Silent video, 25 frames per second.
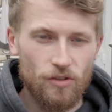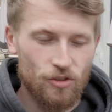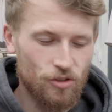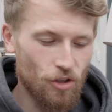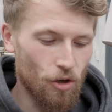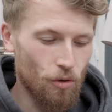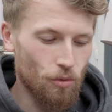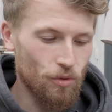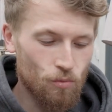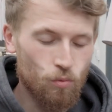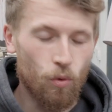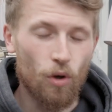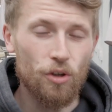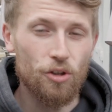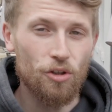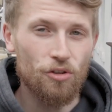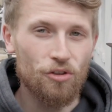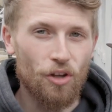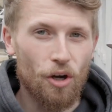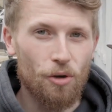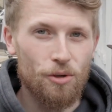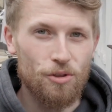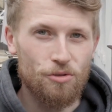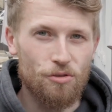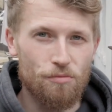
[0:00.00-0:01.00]
So what you'll
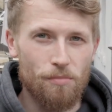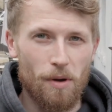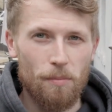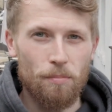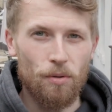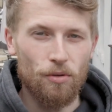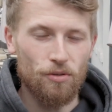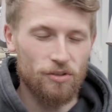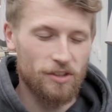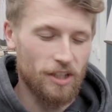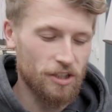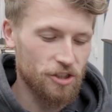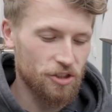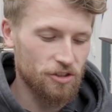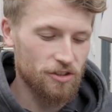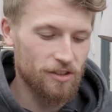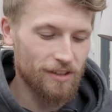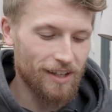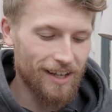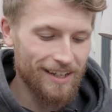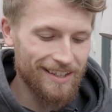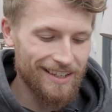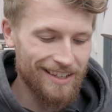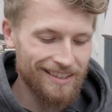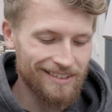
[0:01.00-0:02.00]
notice with my pull session
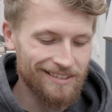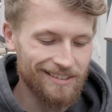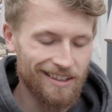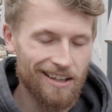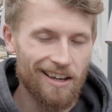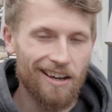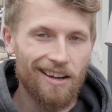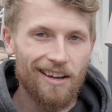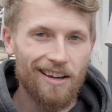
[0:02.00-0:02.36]
today is that